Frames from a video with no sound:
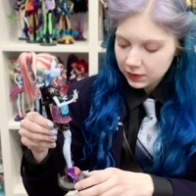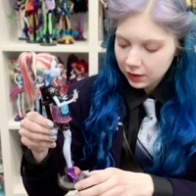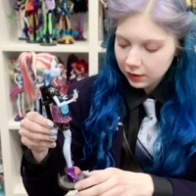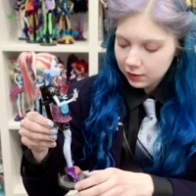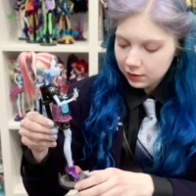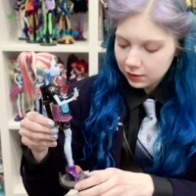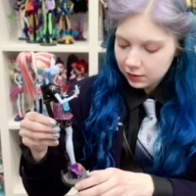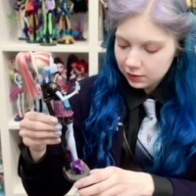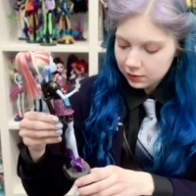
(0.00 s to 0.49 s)

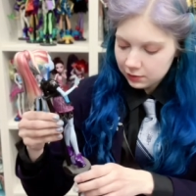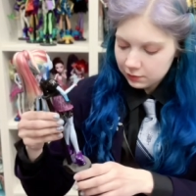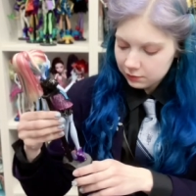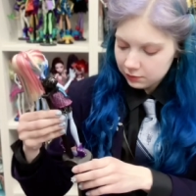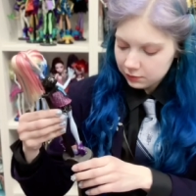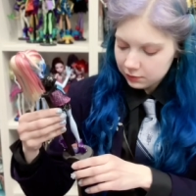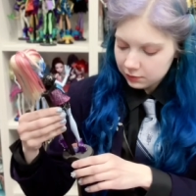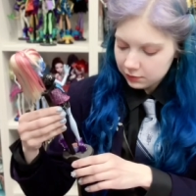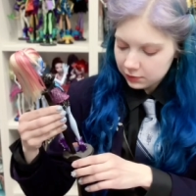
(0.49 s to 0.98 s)

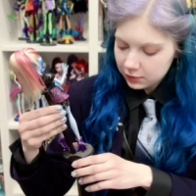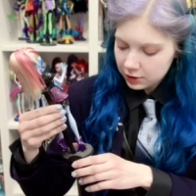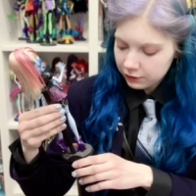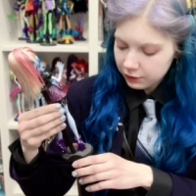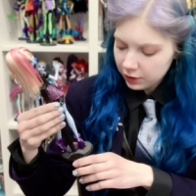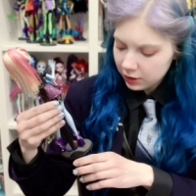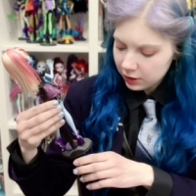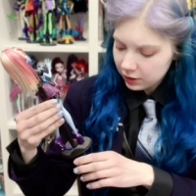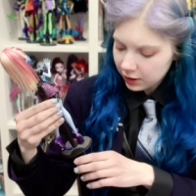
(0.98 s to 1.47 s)
Um, I
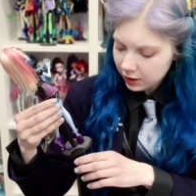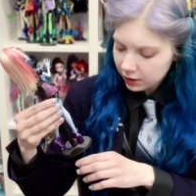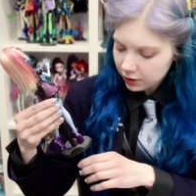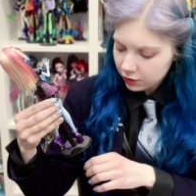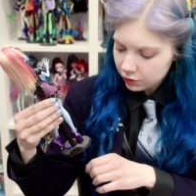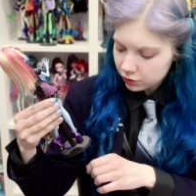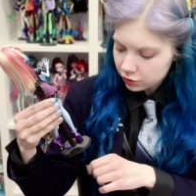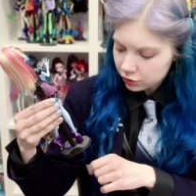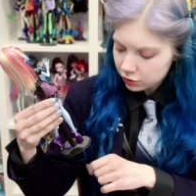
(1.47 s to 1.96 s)
really like
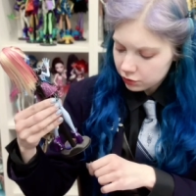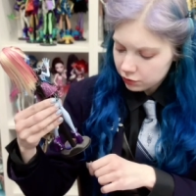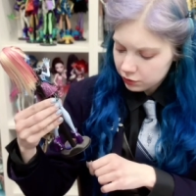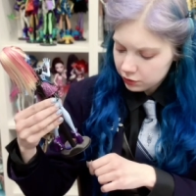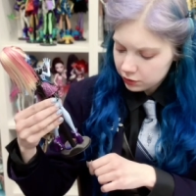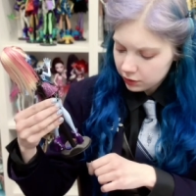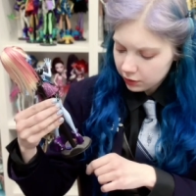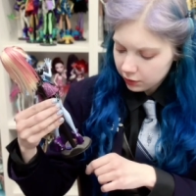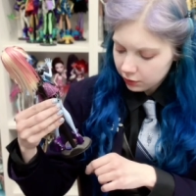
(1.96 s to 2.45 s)
her
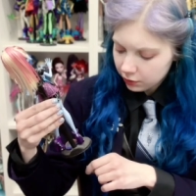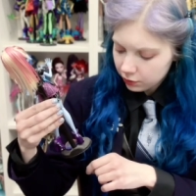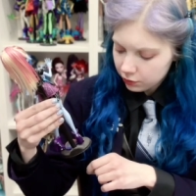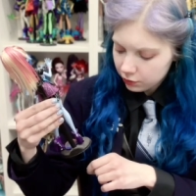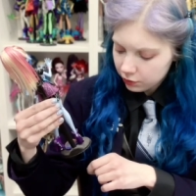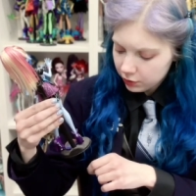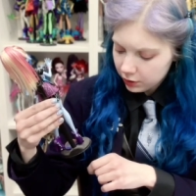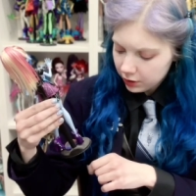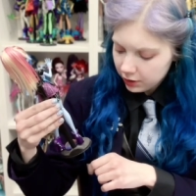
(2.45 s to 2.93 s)
shoes
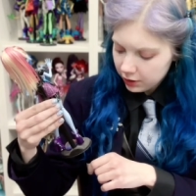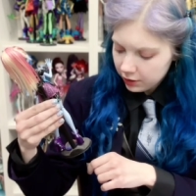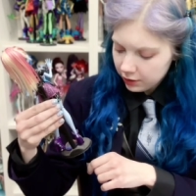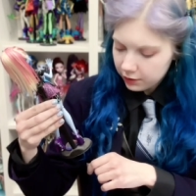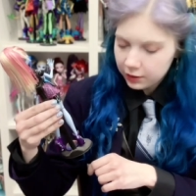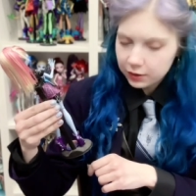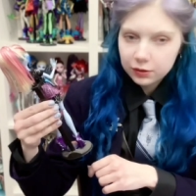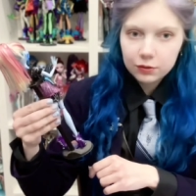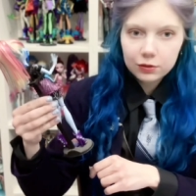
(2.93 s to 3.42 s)
though.
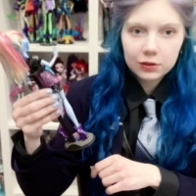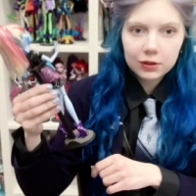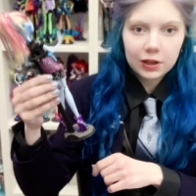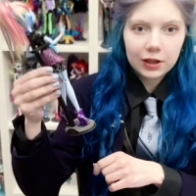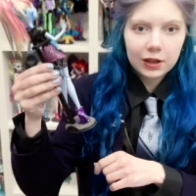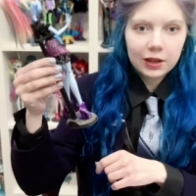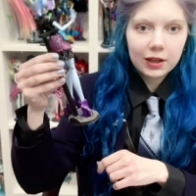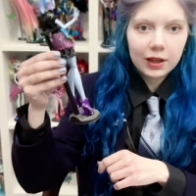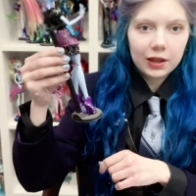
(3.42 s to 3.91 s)
They look
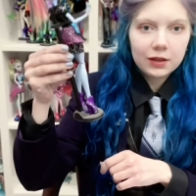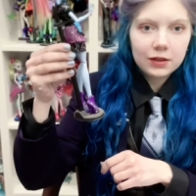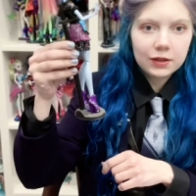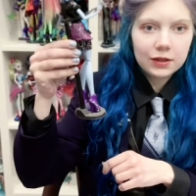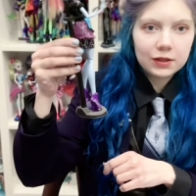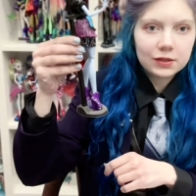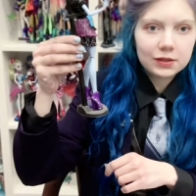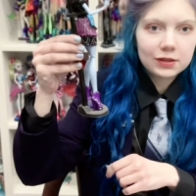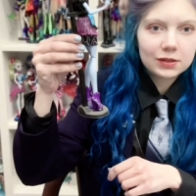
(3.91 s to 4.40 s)
like
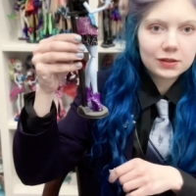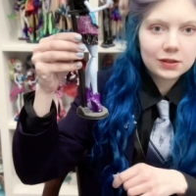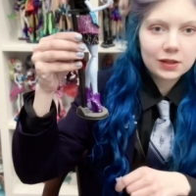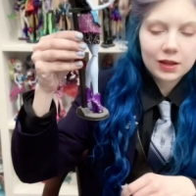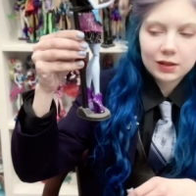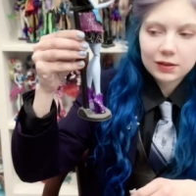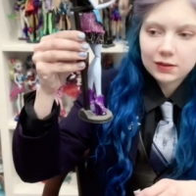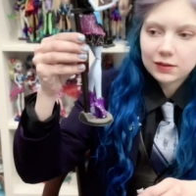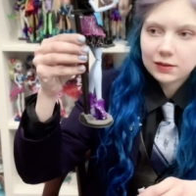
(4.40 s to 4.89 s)
candies
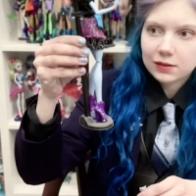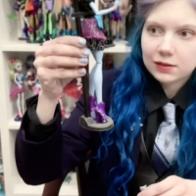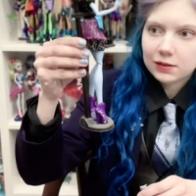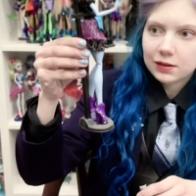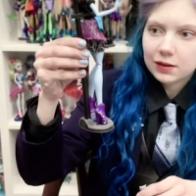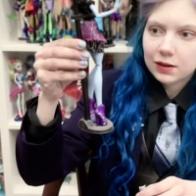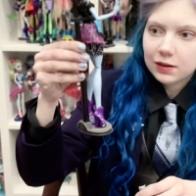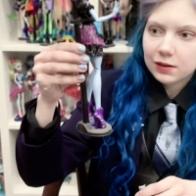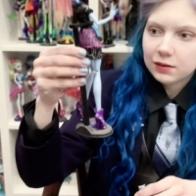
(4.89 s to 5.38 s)
and
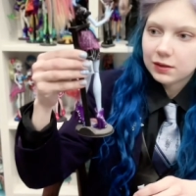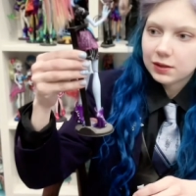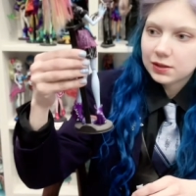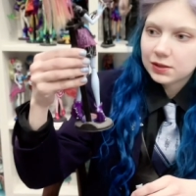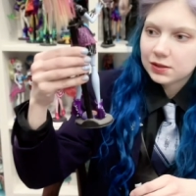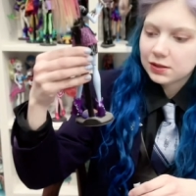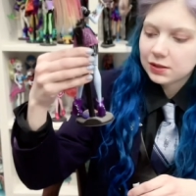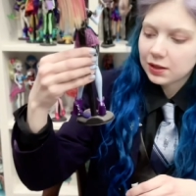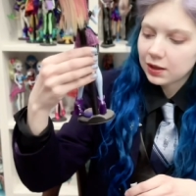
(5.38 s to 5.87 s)

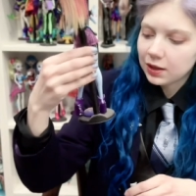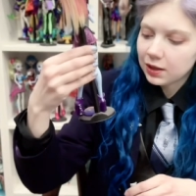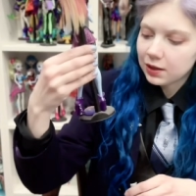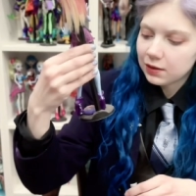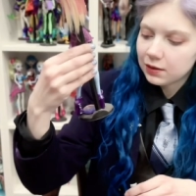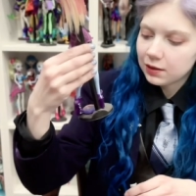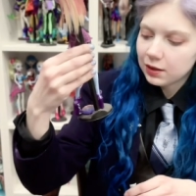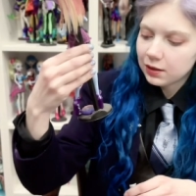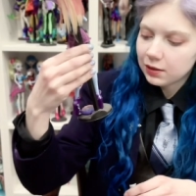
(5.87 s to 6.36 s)
that's
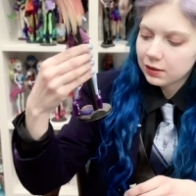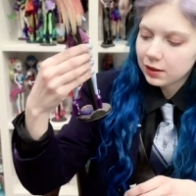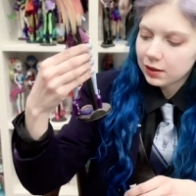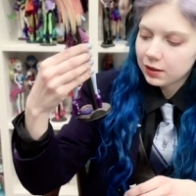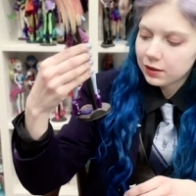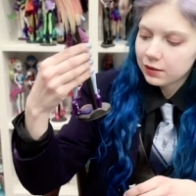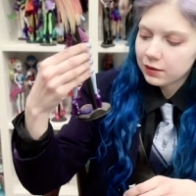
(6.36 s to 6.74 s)
again like